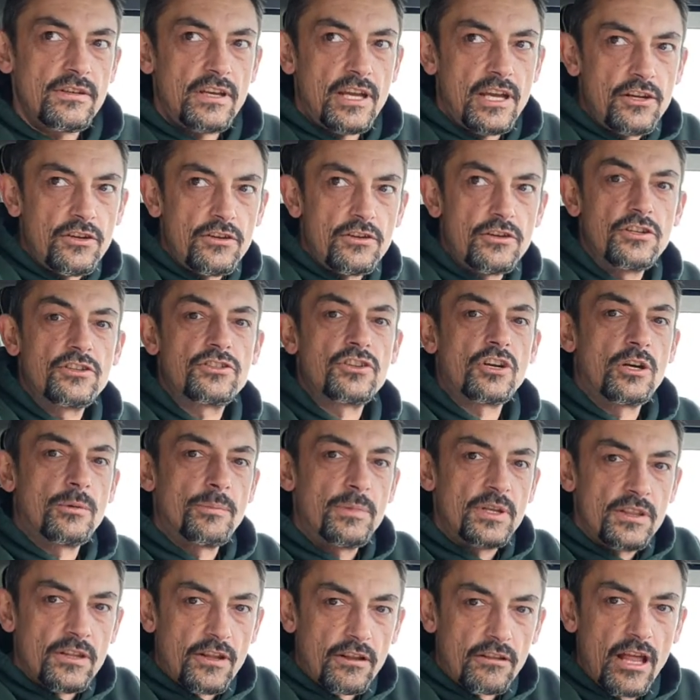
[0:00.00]
and you
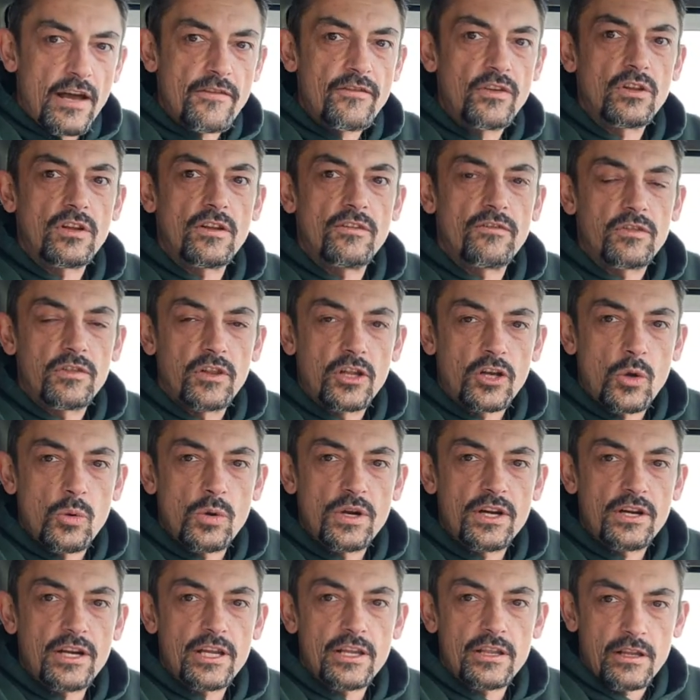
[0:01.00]
determine the level of
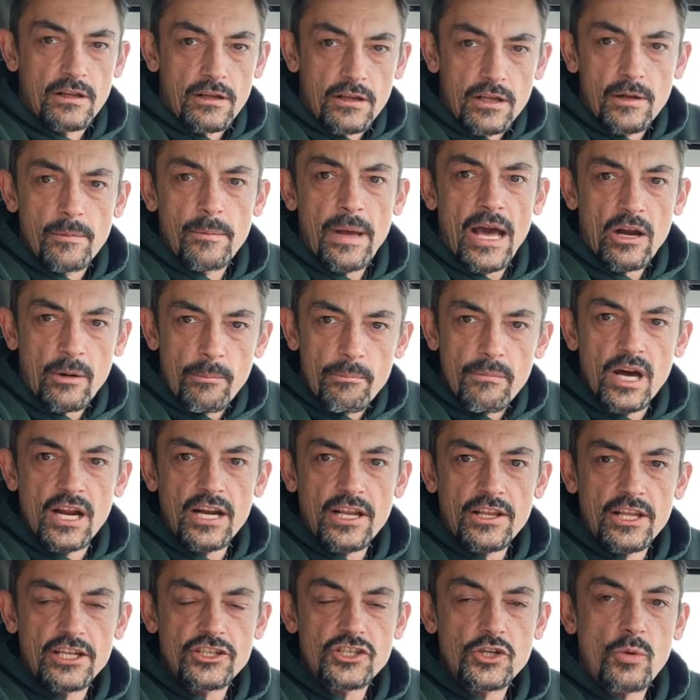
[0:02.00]
liquidity, the amount of
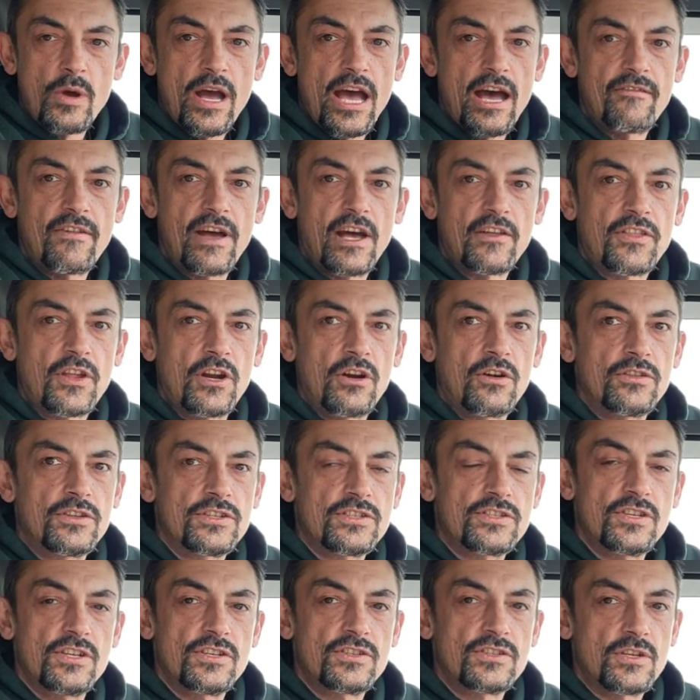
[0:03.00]
money that you have out there in the
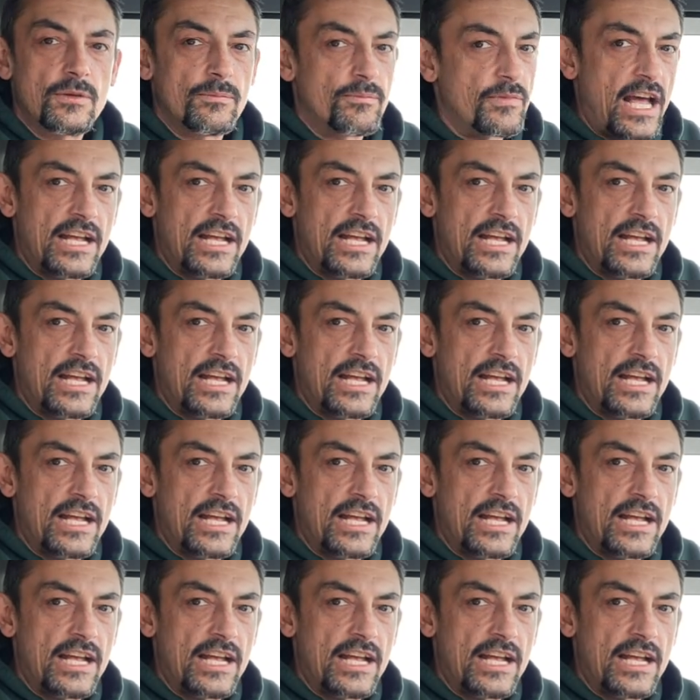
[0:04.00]
system.